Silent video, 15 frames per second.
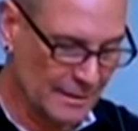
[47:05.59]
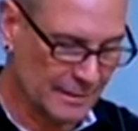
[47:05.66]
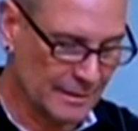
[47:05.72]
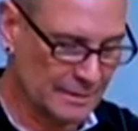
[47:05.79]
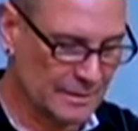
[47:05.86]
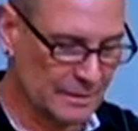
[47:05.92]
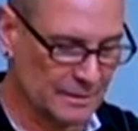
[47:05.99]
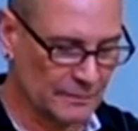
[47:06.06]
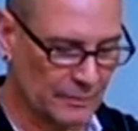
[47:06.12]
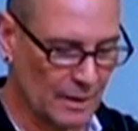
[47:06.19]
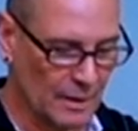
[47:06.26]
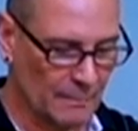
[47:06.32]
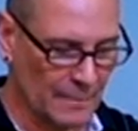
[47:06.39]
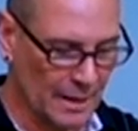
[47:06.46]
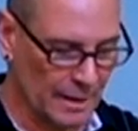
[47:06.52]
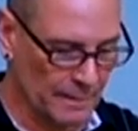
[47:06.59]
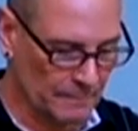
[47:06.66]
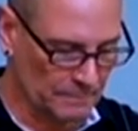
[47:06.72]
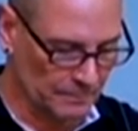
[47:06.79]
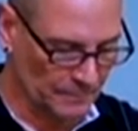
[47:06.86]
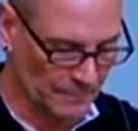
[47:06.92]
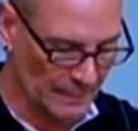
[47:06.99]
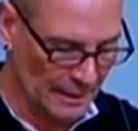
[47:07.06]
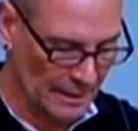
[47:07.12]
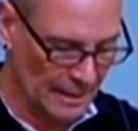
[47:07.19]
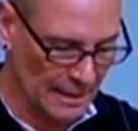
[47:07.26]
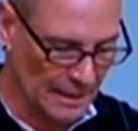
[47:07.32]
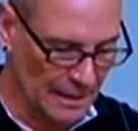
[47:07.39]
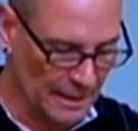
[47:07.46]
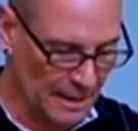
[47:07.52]
This is from
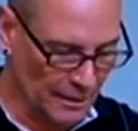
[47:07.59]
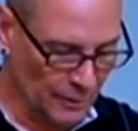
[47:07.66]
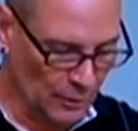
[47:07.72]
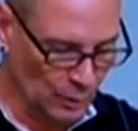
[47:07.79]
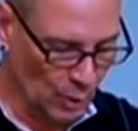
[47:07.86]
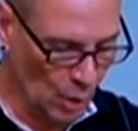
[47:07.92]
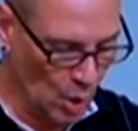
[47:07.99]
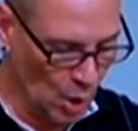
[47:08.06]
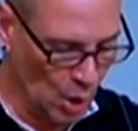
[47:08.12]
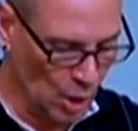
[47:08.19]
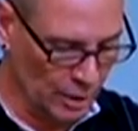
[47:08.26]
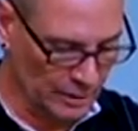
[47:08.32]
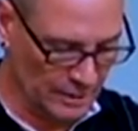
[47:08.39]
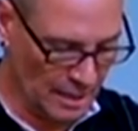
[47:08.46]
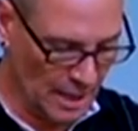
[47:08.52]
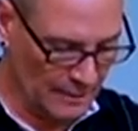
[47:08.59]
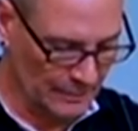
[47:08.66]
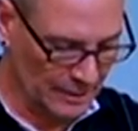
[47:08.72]
another long-time